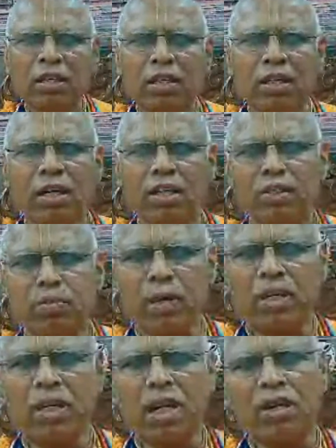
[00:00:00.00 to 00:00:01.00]

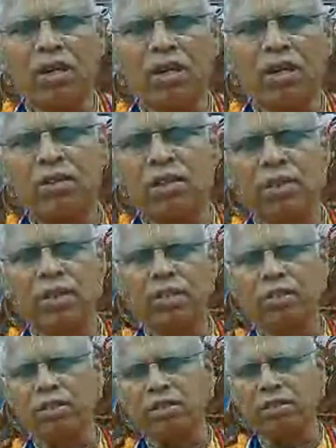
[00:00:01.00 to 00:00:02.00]
inspiring everyone to
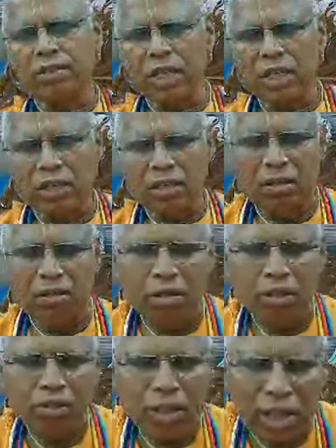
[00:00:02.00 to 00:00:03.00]
do, get into the
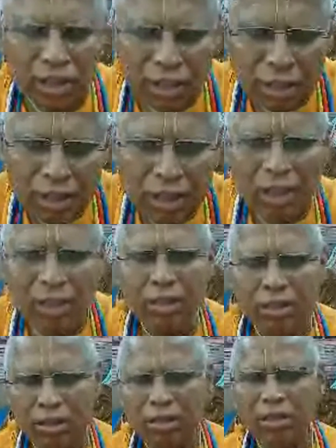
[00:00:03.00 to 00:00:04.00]
chanting, and
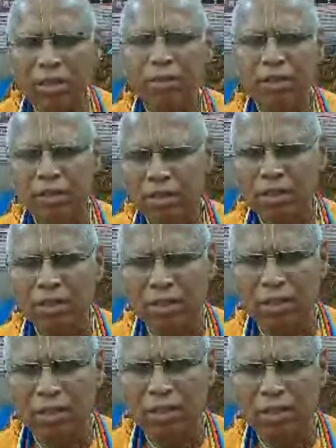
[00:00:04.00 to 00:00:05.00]
he was
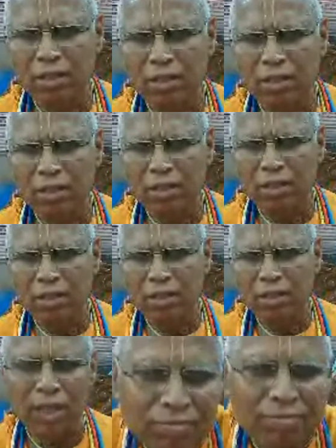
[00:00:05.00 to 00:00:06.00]
himself
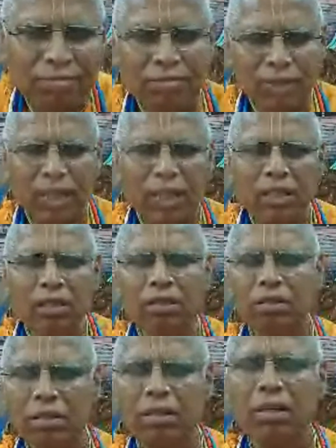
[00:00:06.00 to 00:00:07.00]
setting
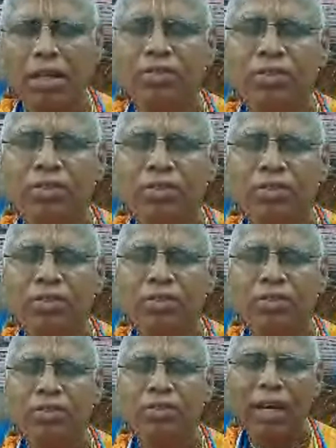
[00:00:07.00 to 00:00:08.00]
the
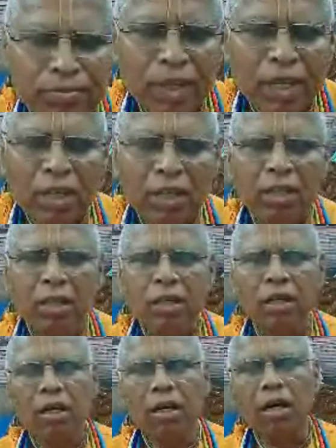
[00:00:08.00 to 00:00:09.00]
example.
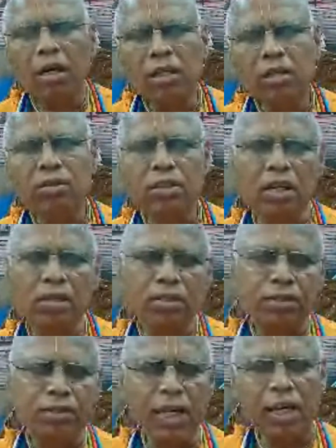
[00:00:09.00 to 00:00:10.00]
He would also
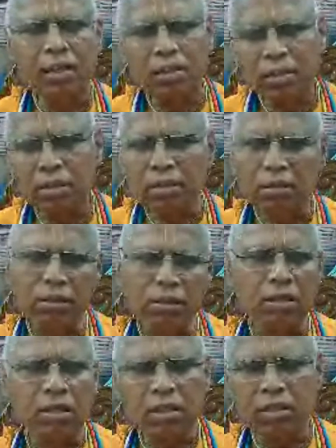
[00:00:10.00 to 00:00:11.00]
chant Krishna,
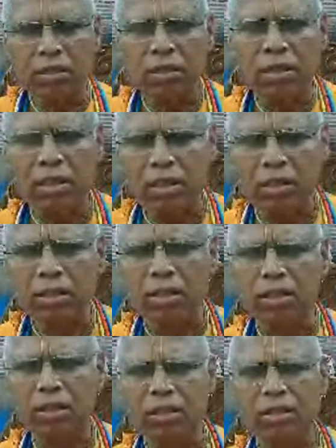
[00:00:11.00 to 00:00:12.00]
Krishna, Krishna,
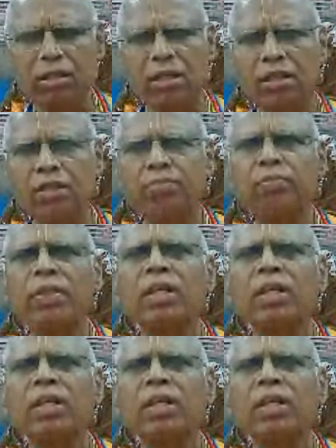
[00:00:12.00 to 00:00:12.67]
Krishna,